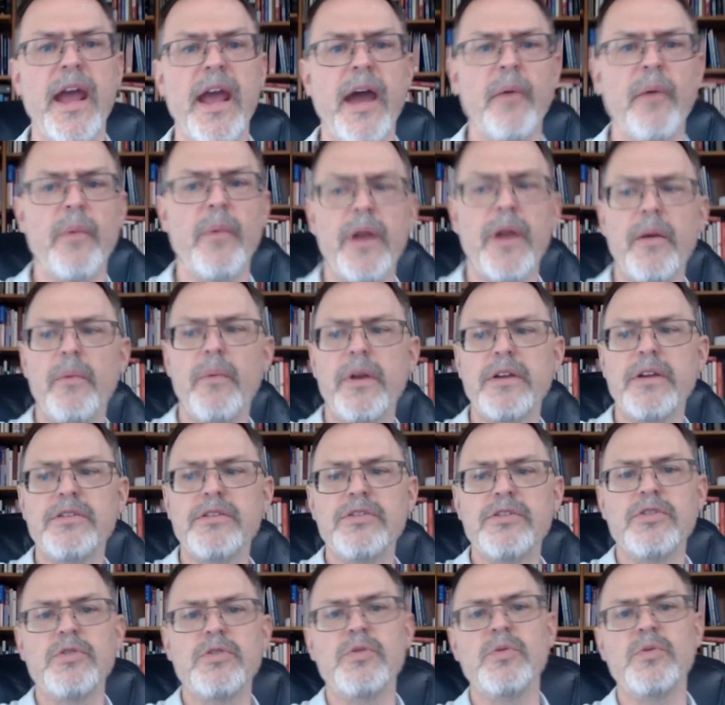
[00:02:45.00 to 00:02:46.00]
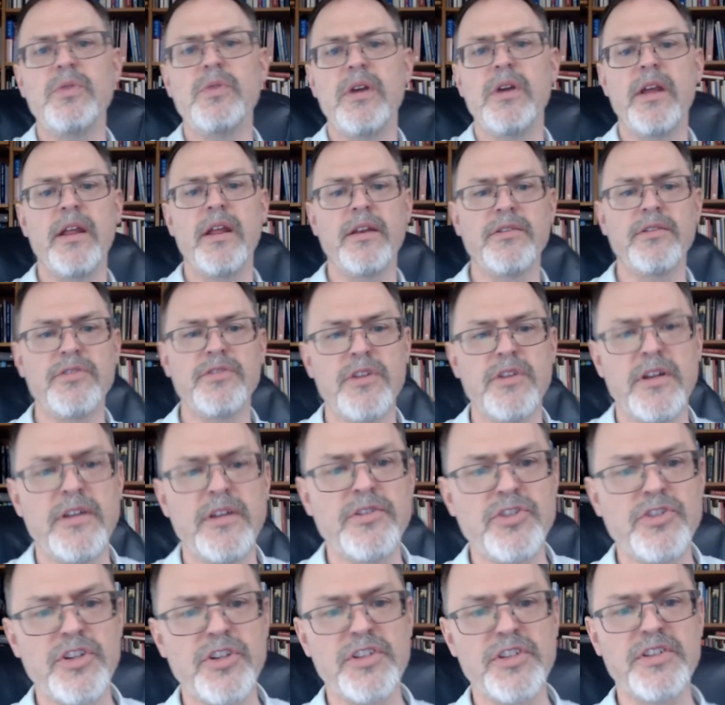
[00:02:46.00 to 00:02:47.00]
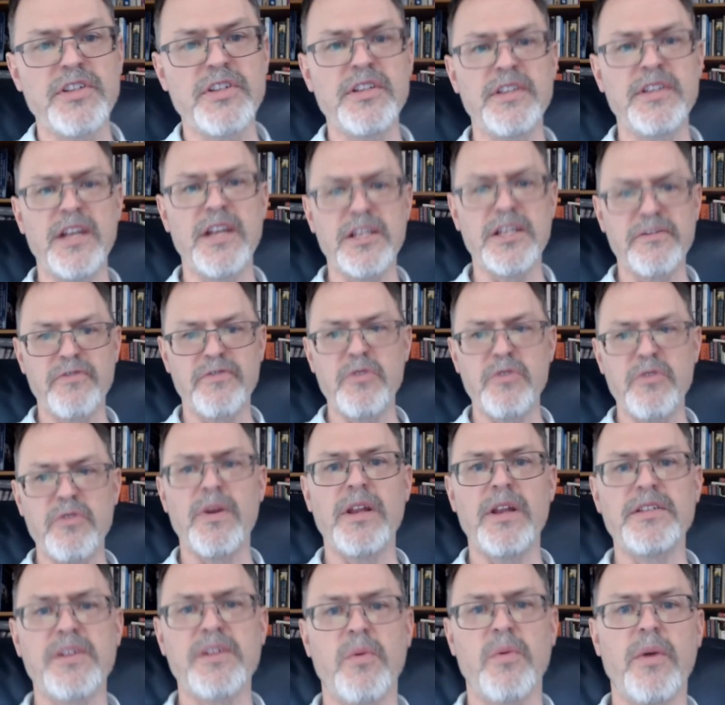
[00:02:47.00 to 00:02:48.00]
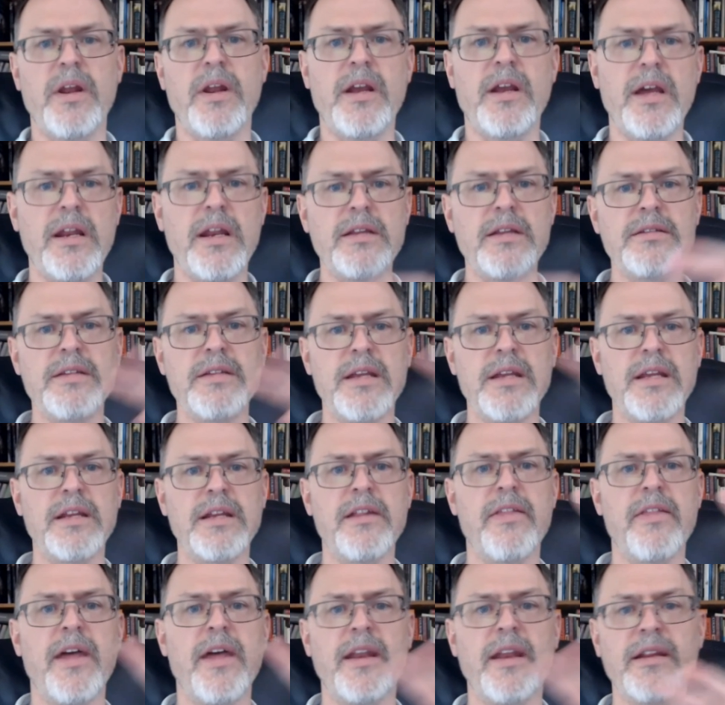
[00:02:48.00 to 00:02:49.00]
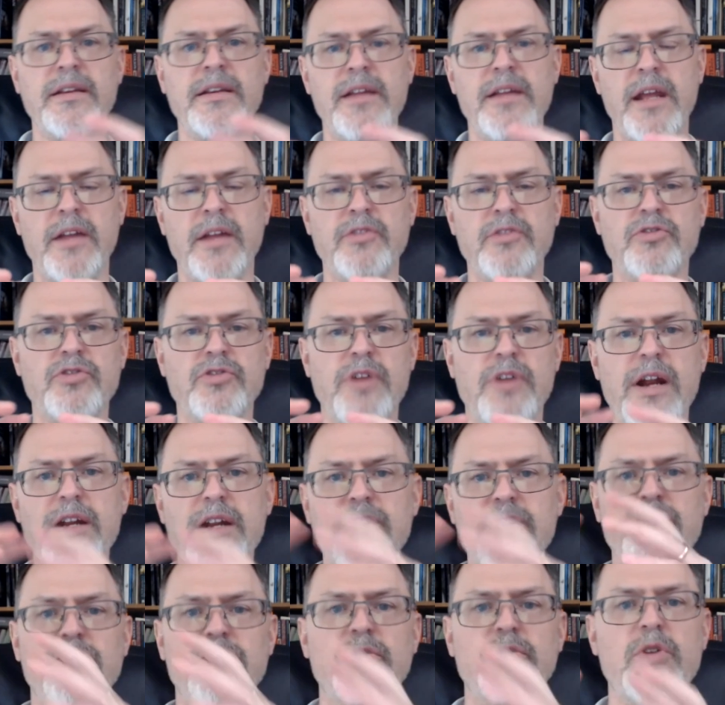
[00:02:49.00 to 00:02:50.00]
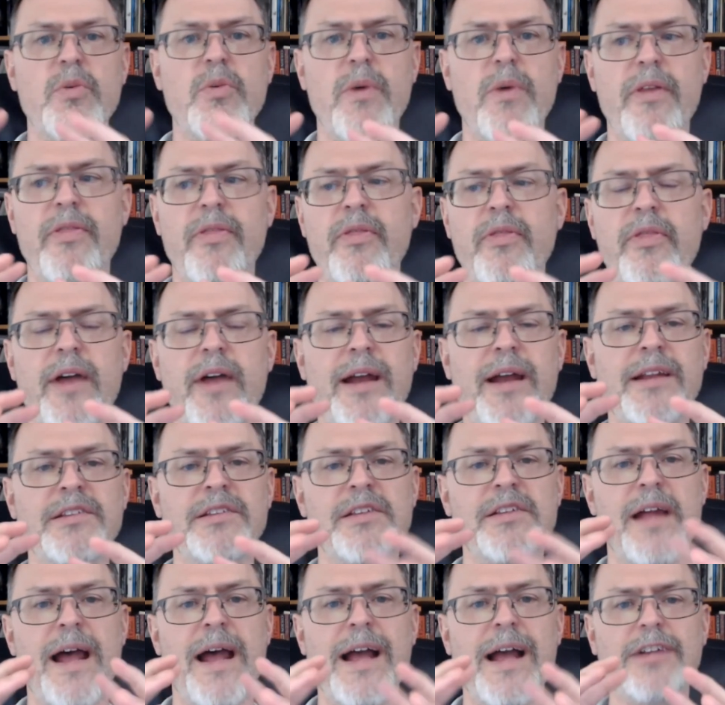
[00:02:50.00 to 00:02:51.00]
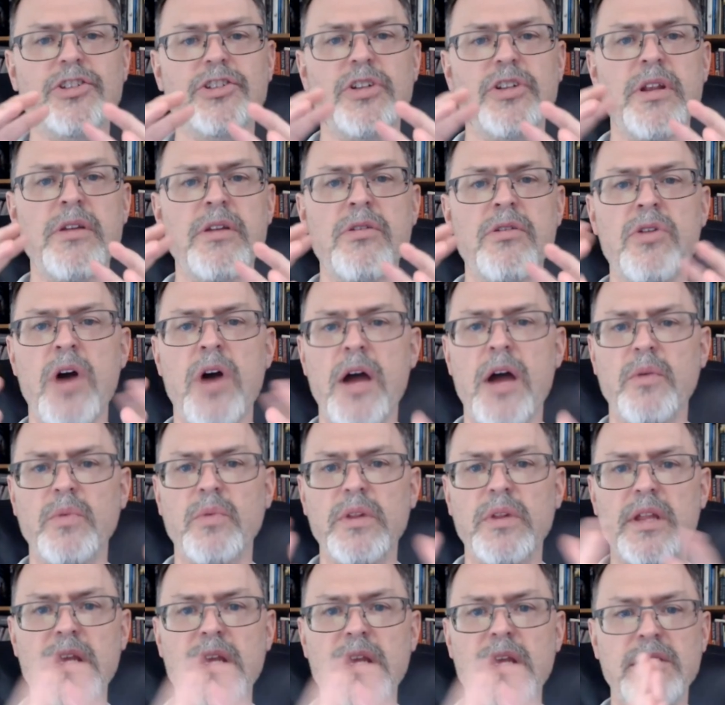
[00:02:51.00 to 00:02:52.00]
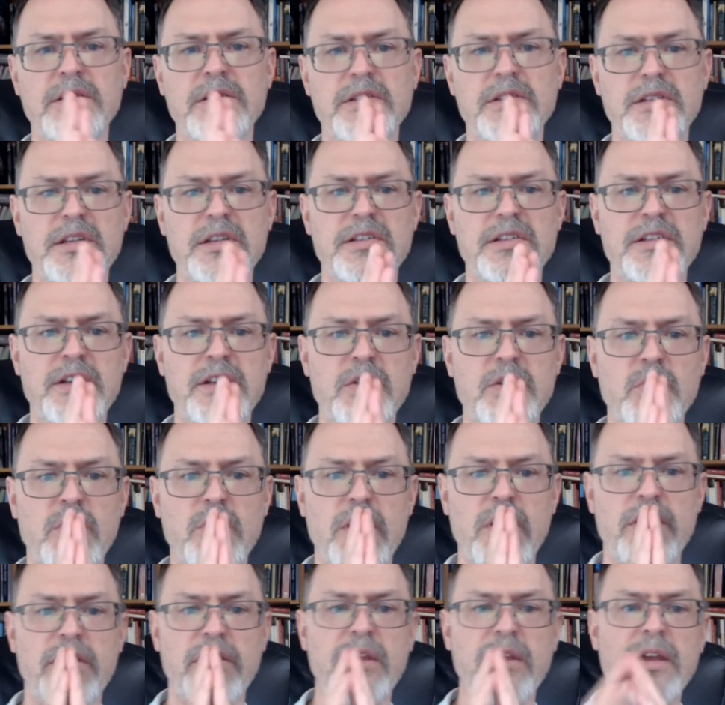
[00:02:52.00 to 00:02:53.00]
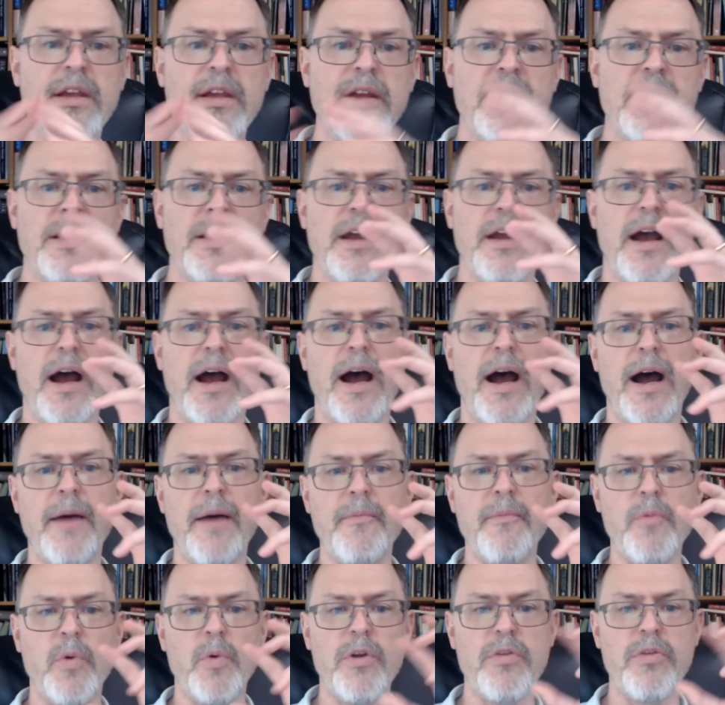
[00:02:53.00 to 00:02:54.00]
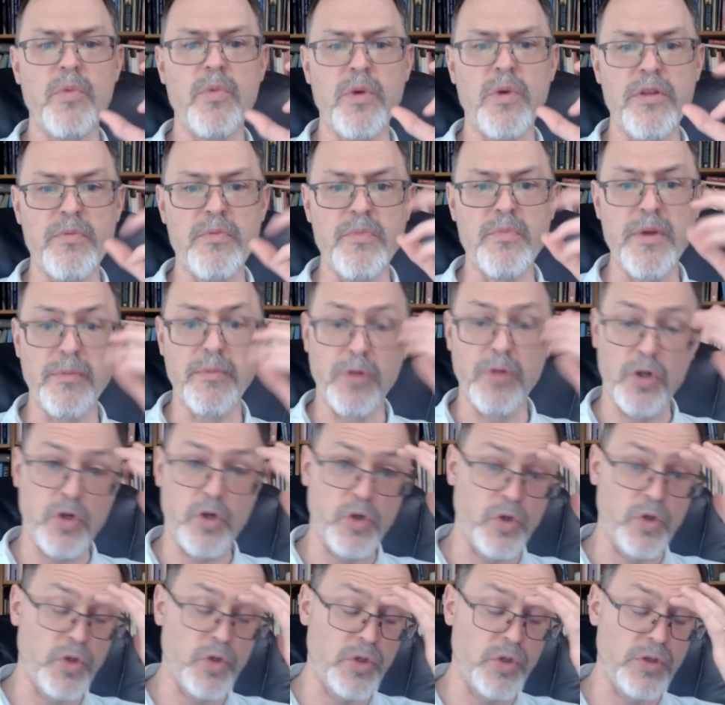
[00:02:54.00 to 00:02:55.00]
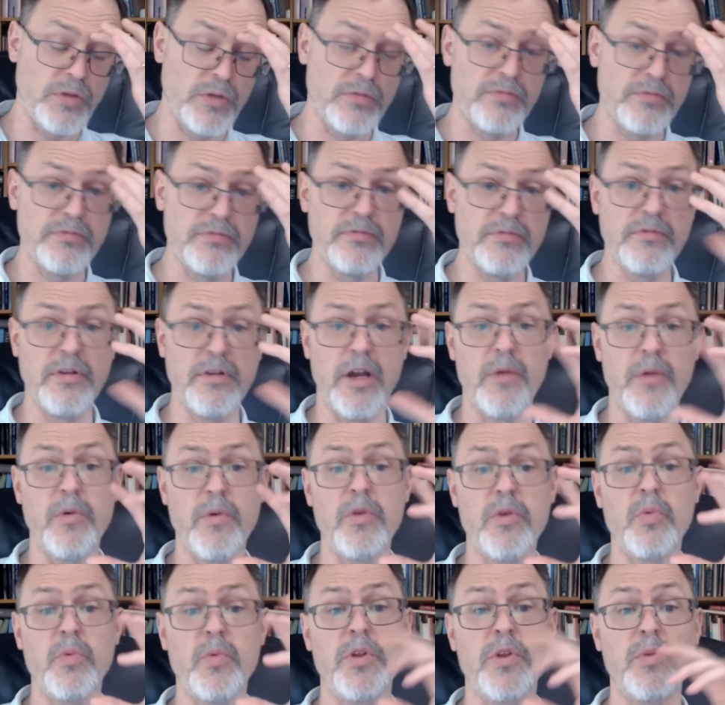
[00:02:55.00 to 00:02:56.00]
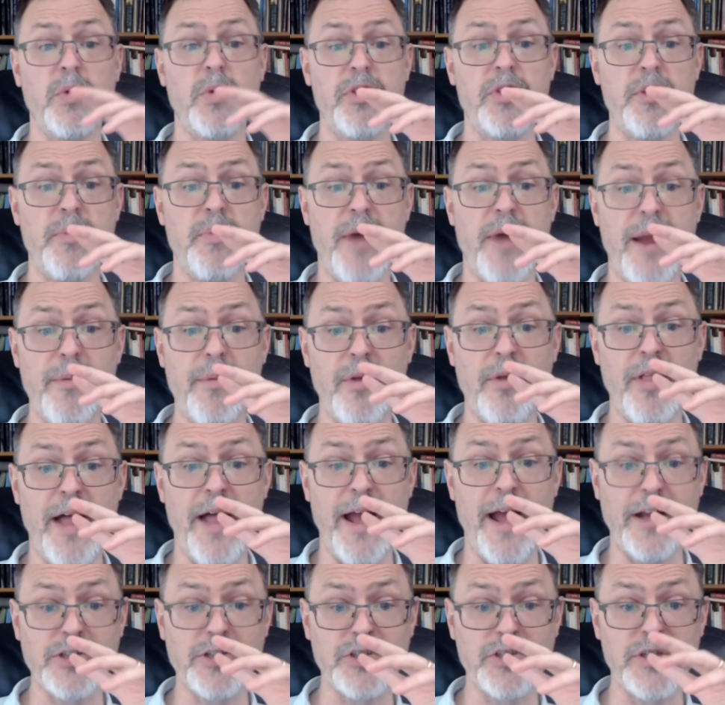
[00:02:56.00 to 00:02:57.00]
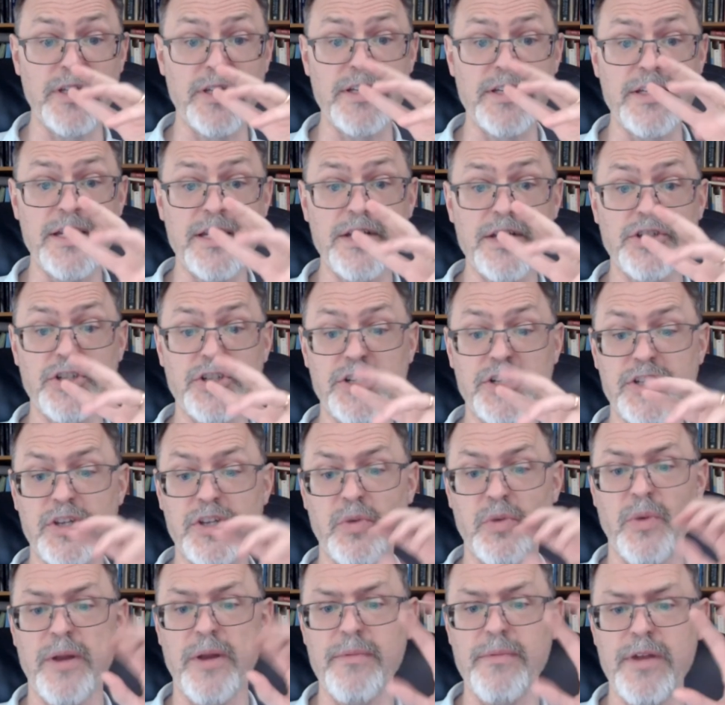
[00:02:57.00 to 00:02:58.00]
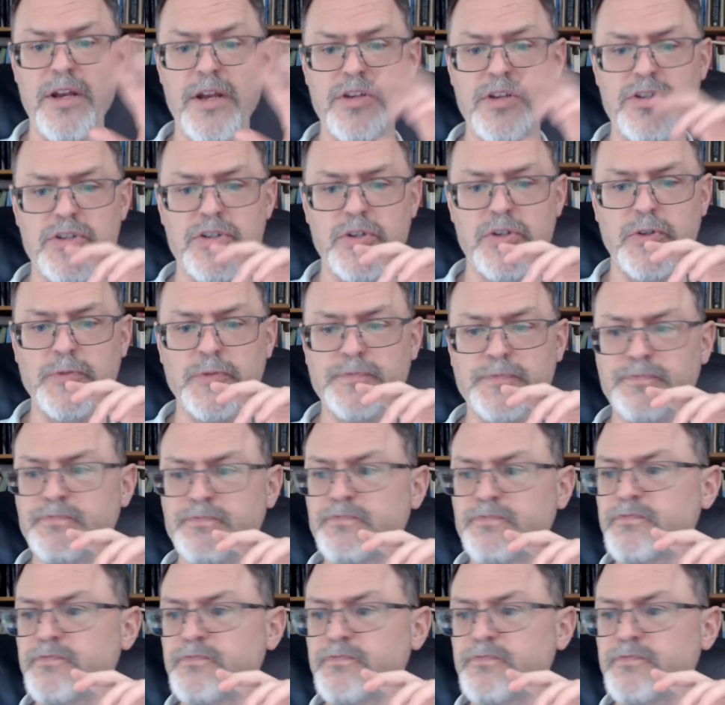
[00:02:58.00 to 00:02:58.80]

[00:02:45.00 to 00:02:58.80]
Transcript: and what I want to do in in just these next few minutes, I want to kind of dig into that and, and try to show you when that is actually not really consistent with um, with with biblical uh, with with what the Bible actually teaches. So what I'm going to do,